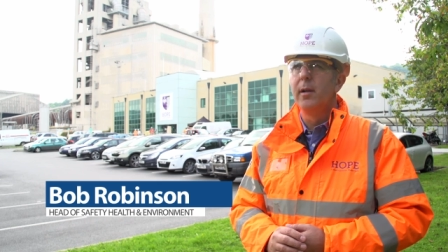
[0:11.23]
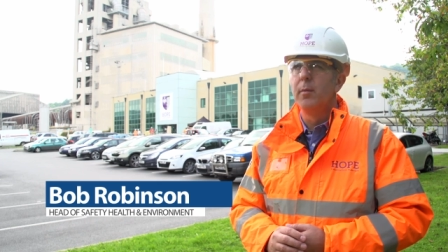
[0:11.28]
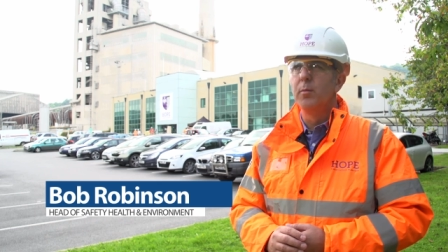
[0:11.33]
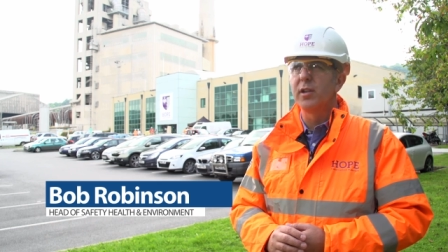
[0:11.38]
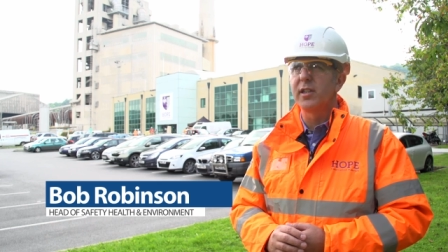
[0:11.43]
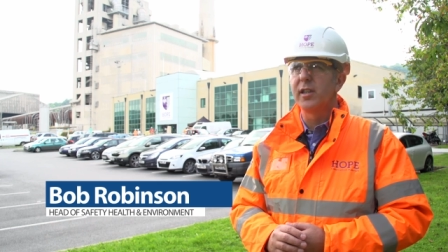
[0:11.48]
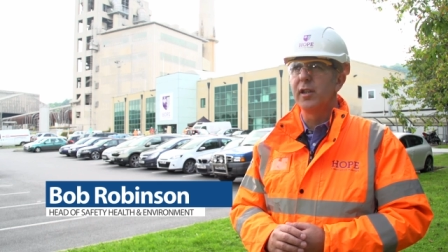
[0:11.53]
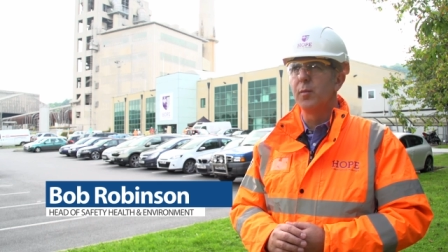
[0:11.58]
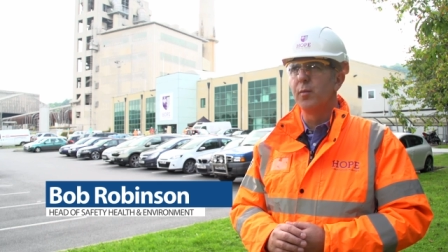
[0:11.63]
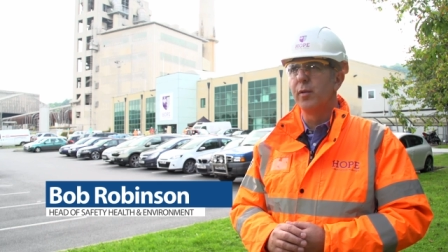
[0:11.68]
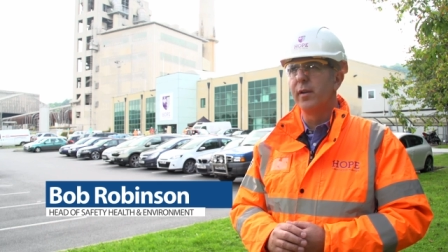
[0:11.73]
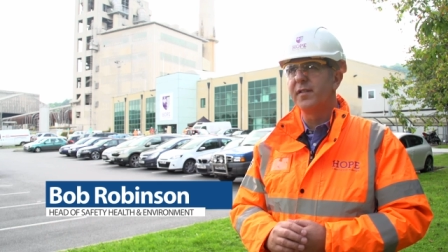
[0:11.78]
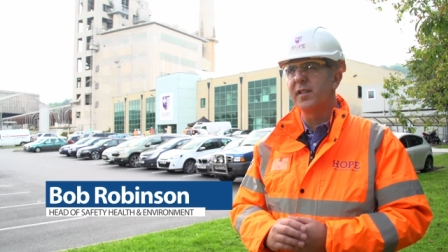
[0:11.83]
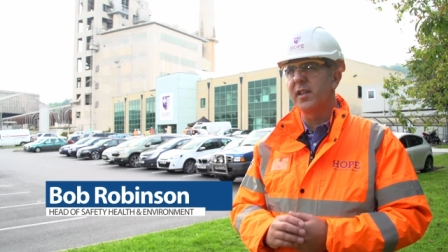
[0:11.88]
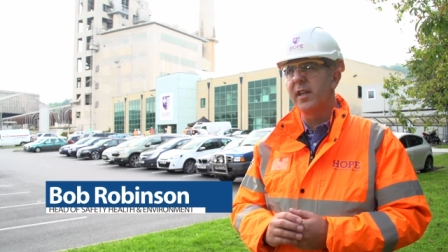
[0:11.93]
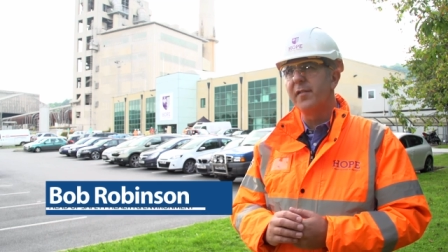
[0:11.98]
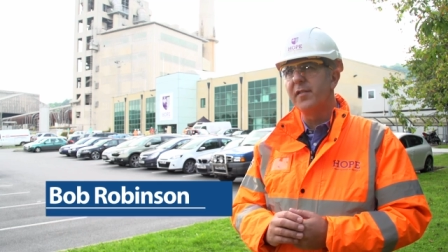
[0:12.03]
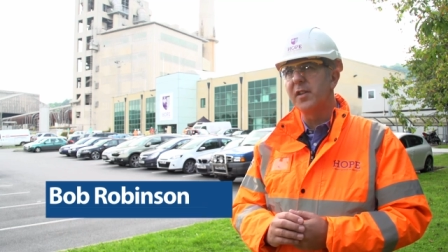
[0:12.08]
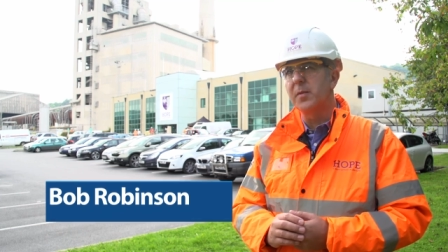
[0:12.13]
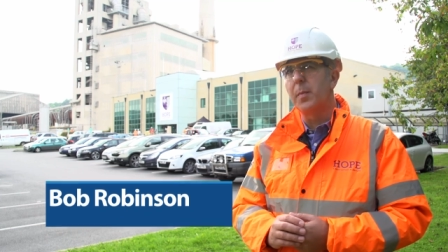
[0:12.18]
plus a number of
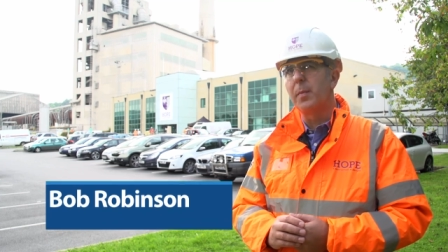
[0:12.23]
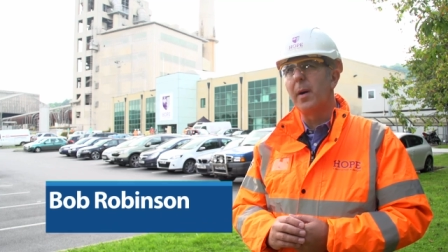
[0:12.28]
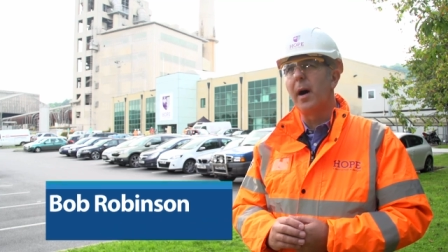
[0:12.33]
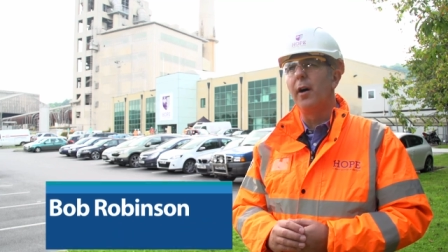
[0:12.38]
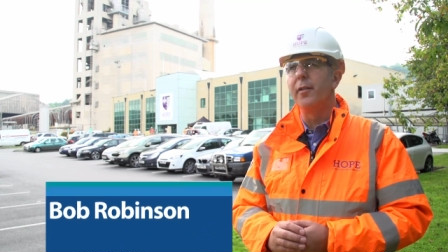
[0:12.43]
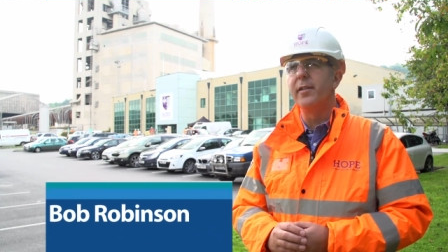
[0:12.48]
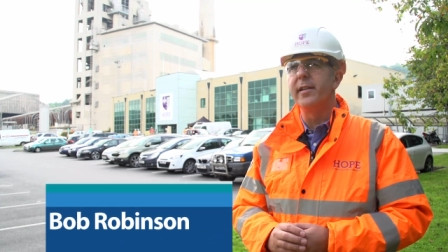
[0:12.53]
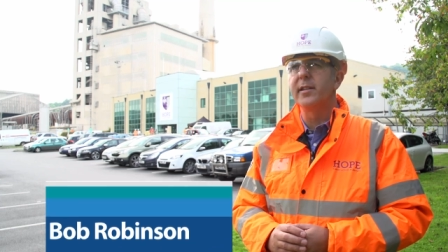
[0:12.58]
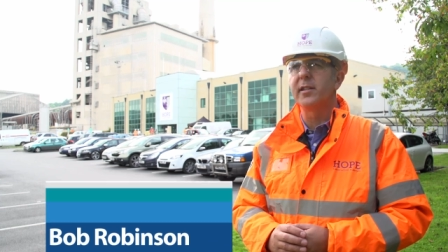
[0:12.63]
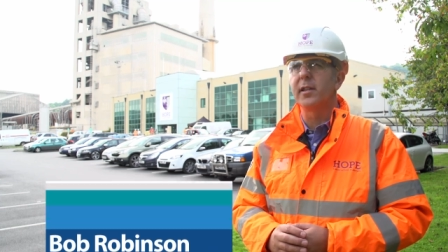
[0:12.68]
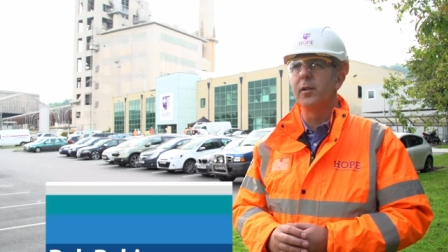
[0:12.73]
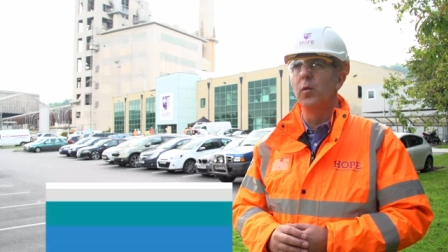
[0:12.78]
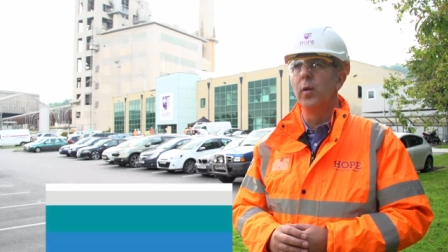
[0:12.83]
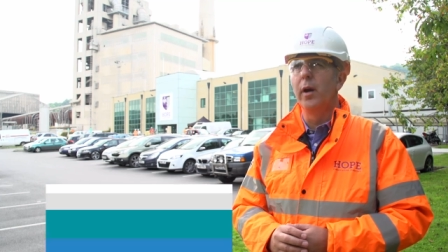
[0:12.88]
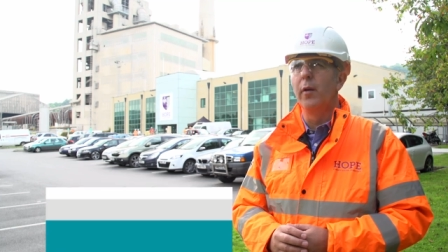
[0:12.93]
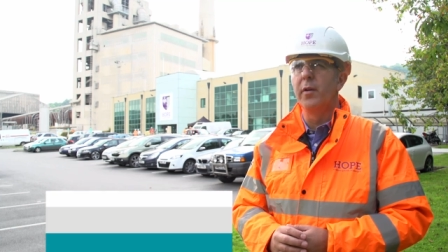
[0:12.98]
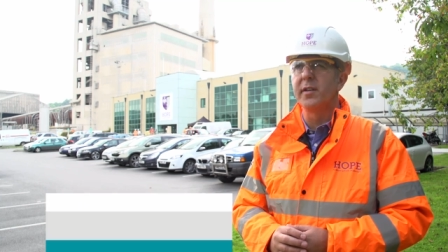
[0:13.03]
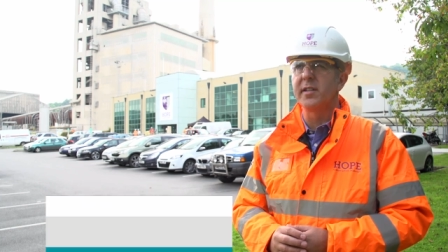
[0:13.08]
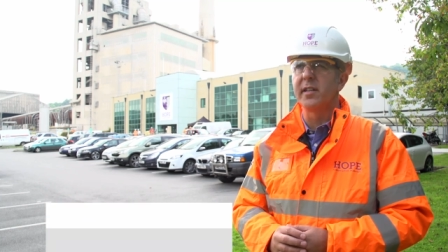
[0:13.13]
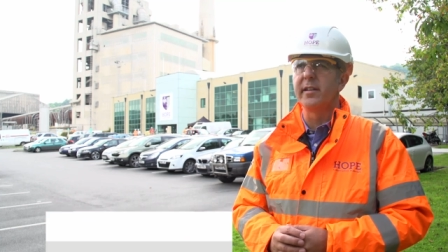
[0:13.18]
service partners who
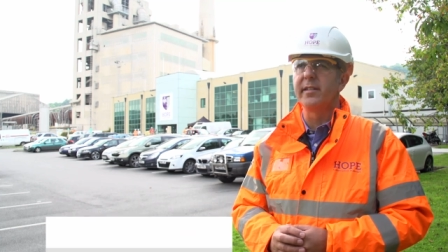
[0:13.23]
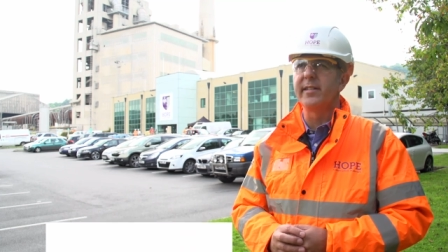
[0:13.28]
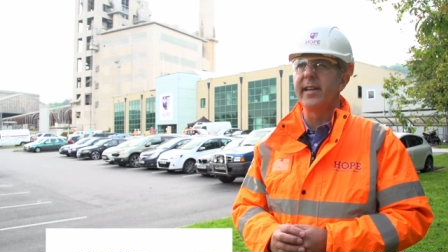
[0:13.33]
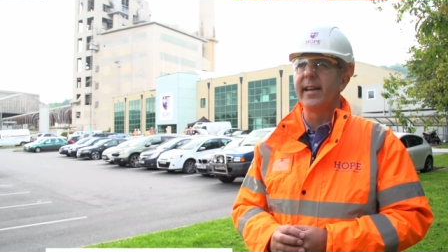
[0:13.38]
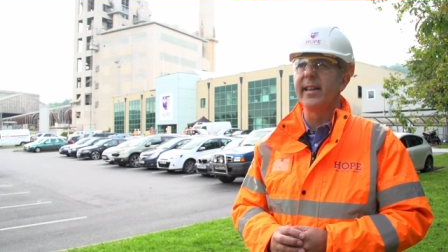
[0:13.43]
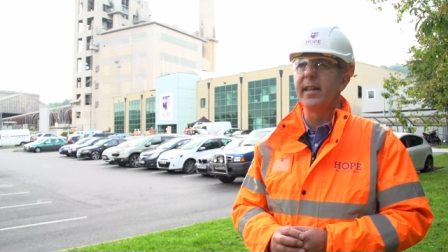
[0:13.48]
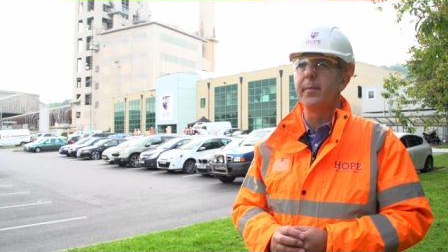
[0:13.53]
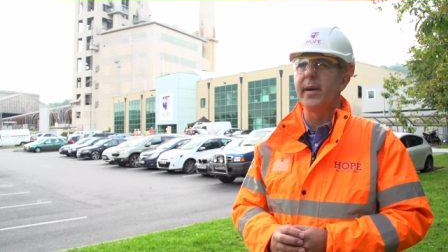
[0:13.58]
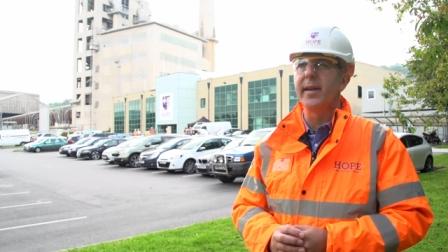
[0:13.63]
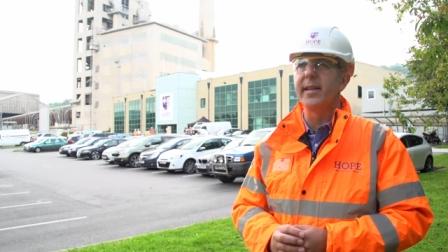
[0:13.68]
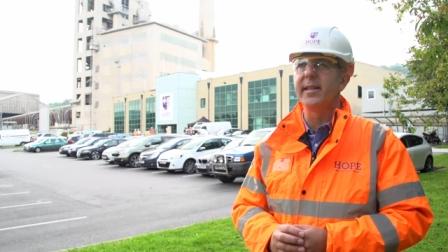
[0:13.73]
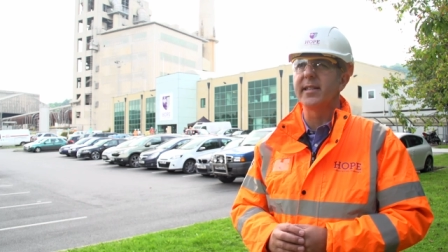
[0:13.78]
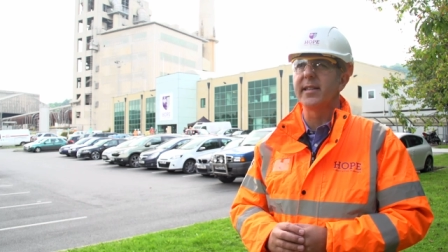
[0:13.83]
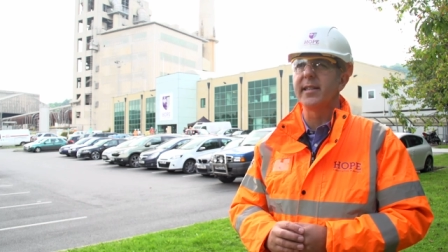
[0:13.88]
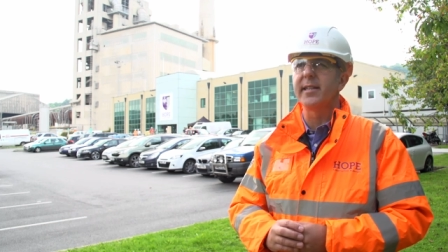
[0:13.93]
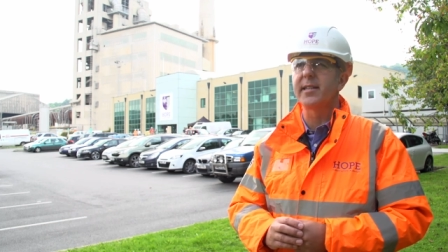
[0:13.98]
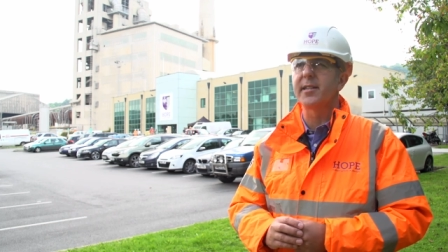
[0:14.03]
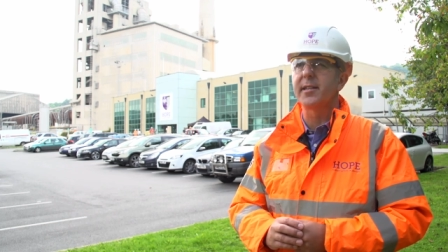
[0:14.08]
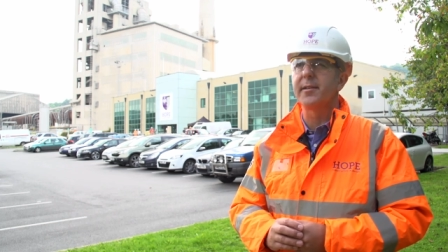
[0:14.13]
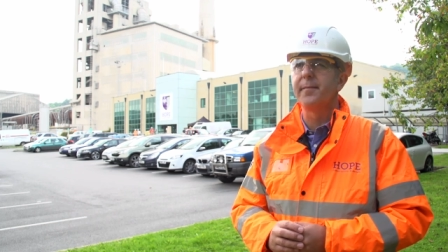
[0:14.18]
work with us on a daily
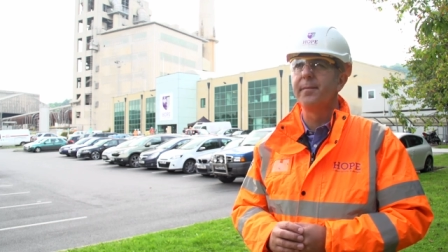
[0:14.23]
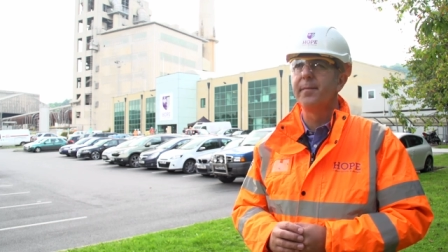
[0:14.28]
basis.